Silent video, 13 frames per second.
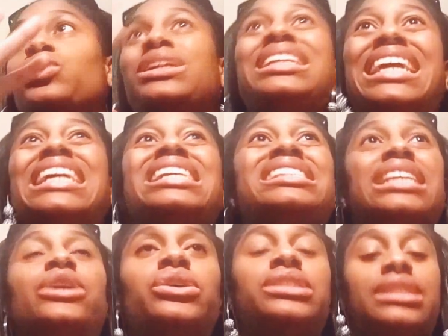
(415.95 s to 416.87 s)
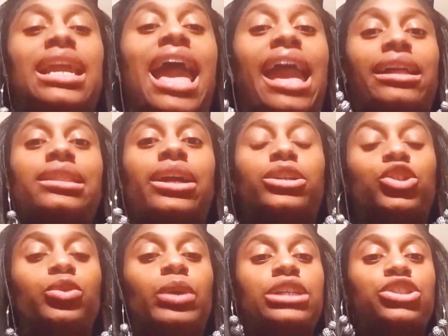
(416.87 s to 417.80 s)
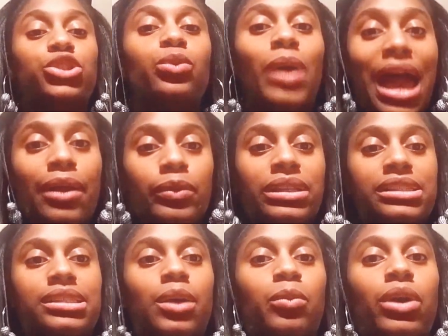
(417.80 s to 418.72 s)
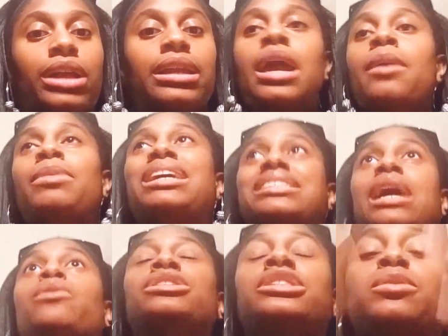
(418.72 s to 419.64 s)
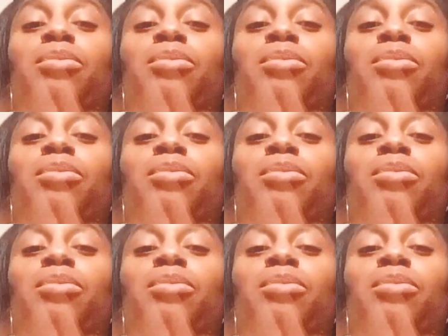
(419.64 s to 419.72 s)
We need to see Christina Aguilera do a duet with someone, because I was